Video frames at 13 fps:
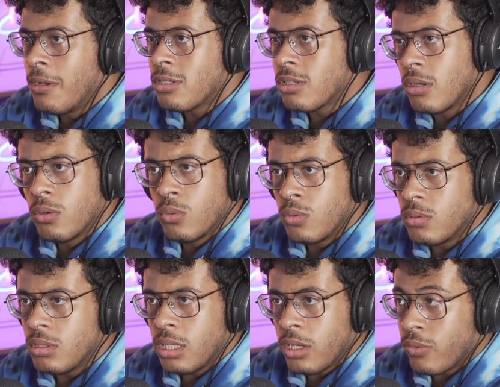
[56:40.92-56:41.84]
So
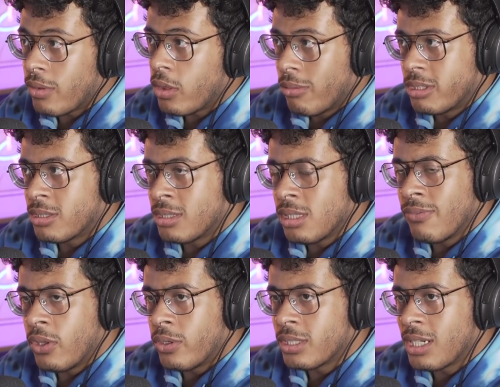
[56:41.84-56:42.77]
you know, lobsters can live
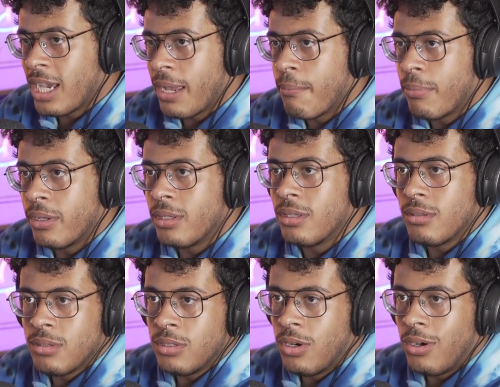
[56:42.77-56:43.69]
a long time, but
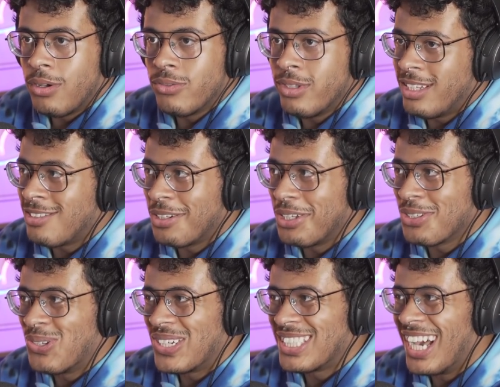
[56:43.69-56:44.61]
not necessarily as
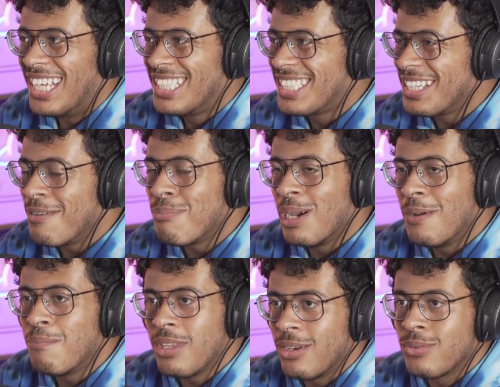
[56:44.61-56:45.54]
long as us. Yeah. But
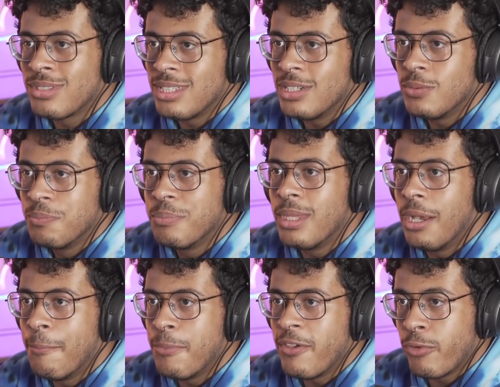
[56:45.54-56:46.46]
you know, still,
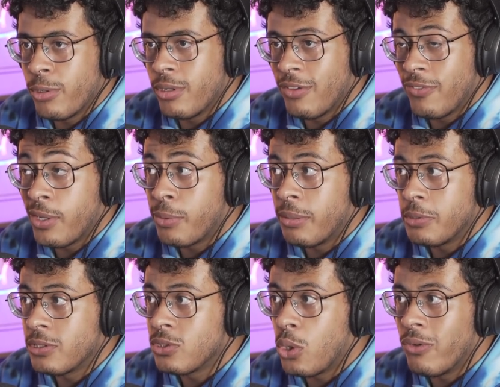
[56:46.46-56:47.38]
um, if we if they were able
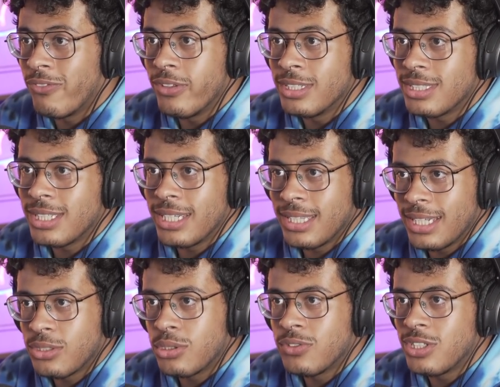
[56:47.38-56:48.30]
to solve, let's say, their
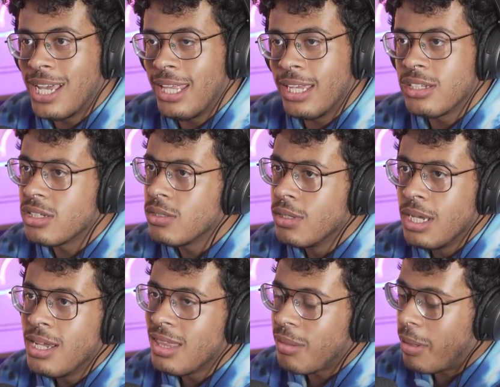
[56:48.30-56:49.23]
sort of shedding issue,
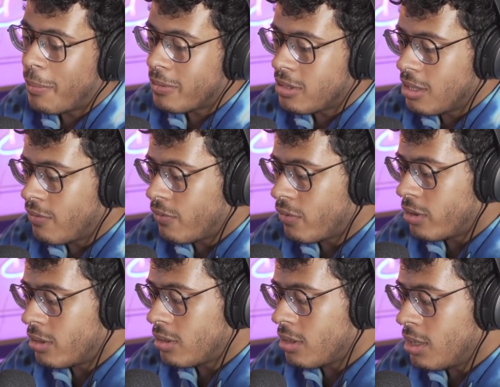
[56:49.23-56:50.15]
they may be able to live
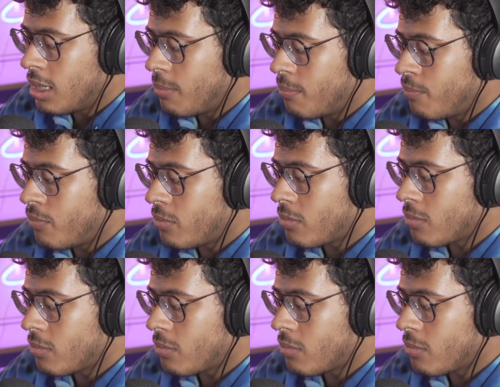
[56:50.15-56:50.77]
for um,